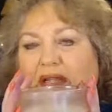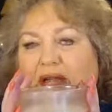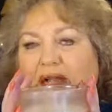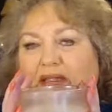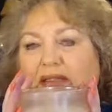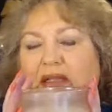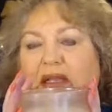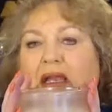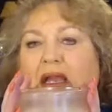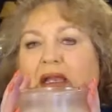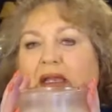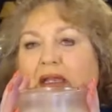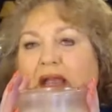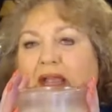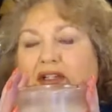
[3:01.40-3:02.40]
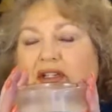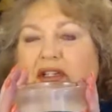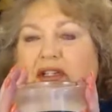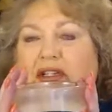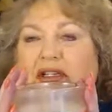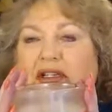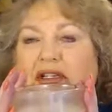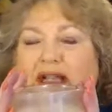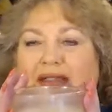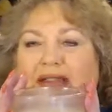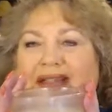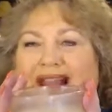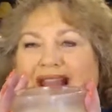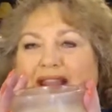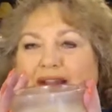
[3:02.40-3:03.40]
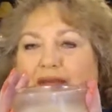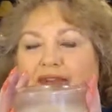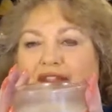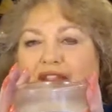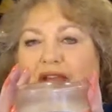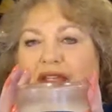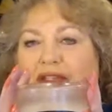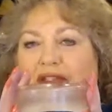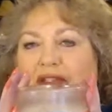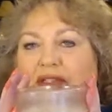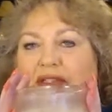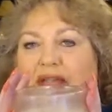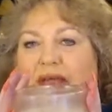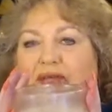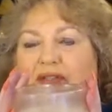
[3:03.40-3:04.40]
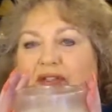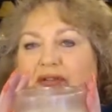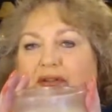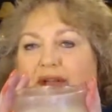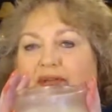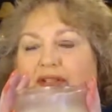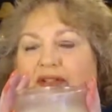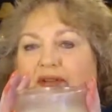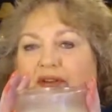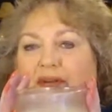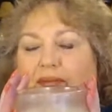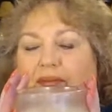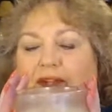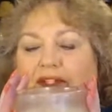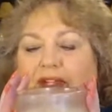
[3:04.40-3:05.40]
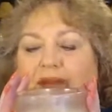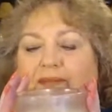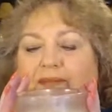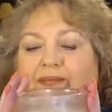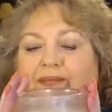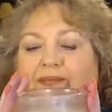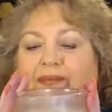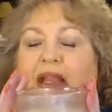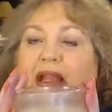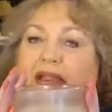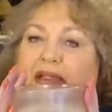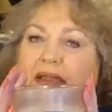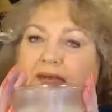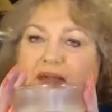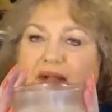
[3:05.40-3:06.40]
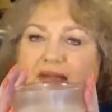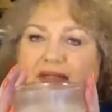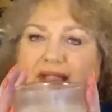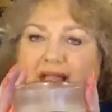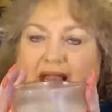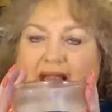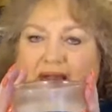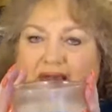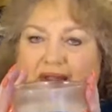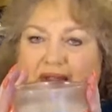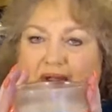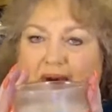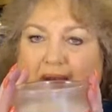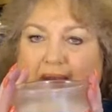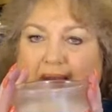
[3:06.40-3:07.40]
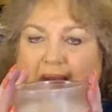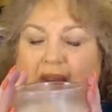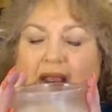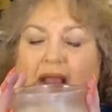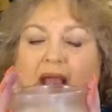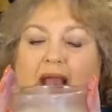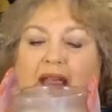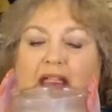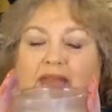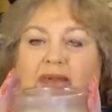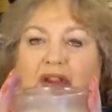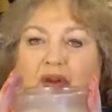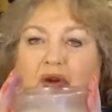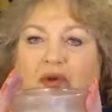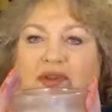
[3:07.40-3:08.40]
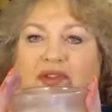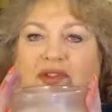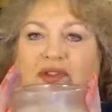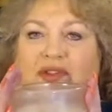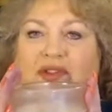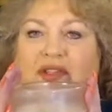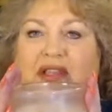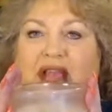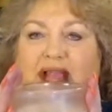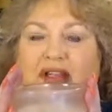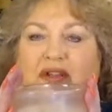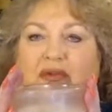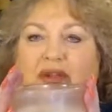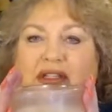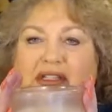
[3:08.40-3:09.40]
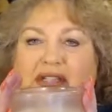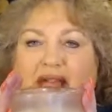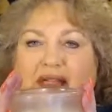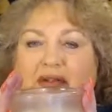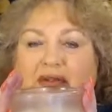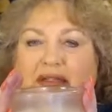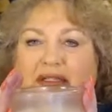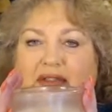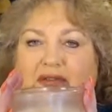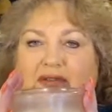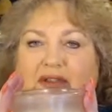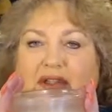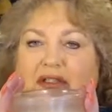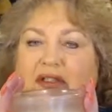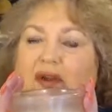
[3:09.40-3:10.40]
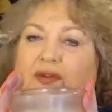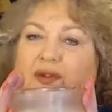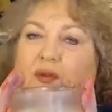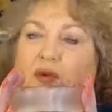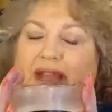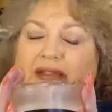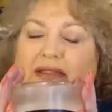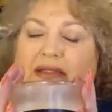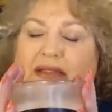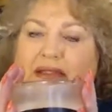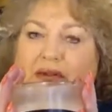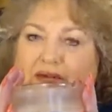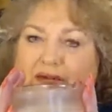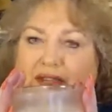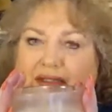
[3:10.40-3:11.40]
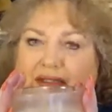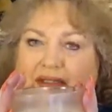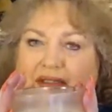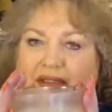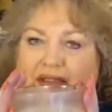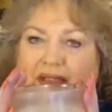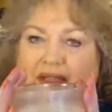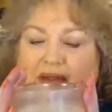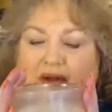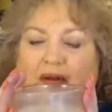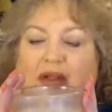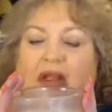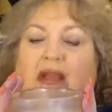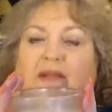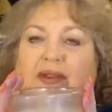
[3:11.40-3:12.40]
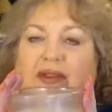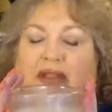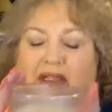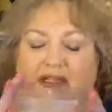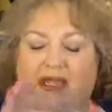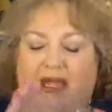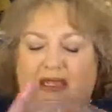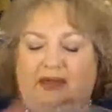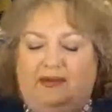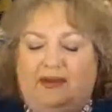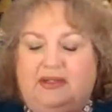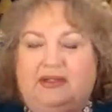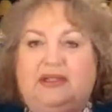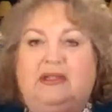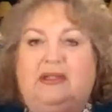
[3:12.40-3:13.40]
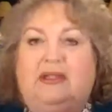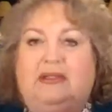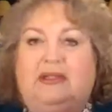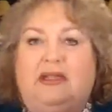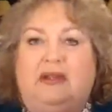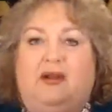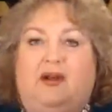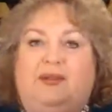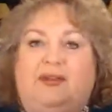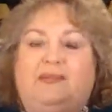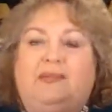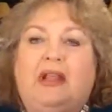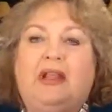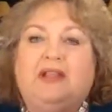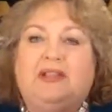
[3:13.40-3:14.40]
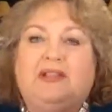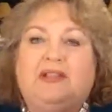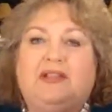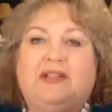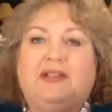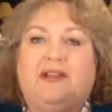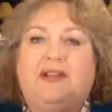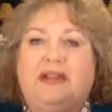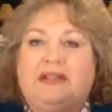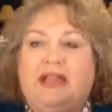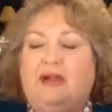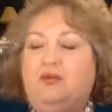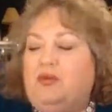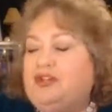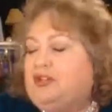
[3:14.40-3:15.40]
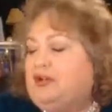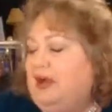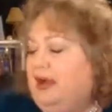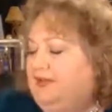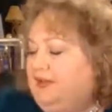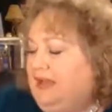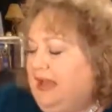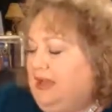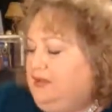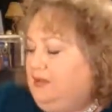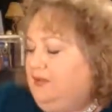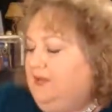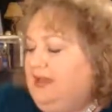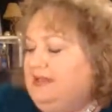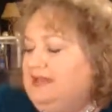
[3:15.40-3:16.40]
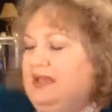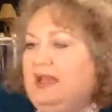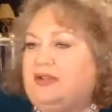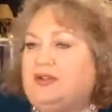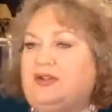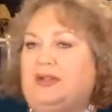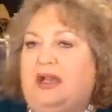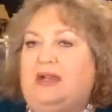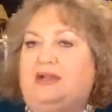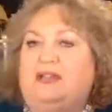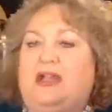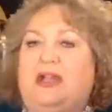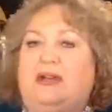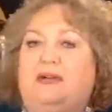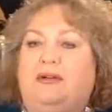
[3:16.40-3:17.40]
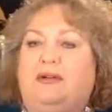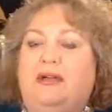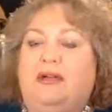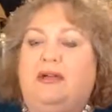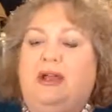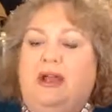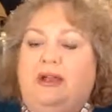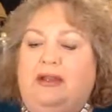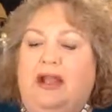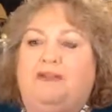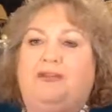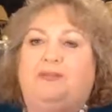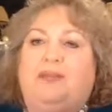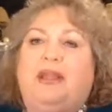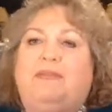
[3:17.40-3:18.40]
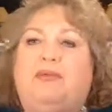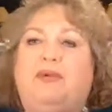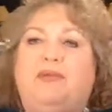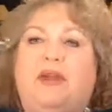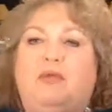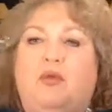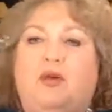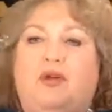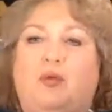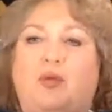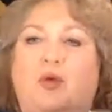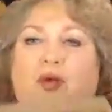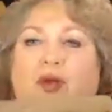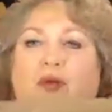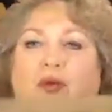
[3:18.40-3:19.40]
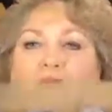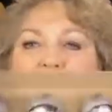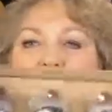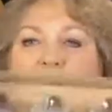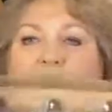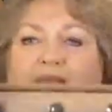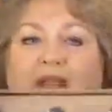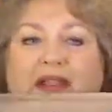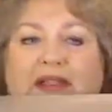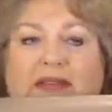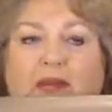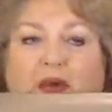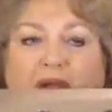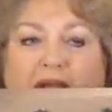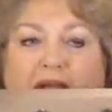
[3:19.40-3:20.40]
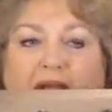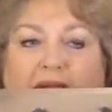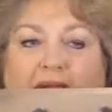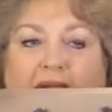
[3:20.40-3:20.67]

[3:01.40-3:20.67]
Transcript: the glass doesn't handle the changes in temperature or atmospheric pressure, and sometimes the candles can crack. And it's because the actual container itself gets hot. The wax itself doesn't get hot, but the container that it's in does get hot. So that's our Wishcraft candle. That's the extra large candle. Now, for people that want to work with a smaller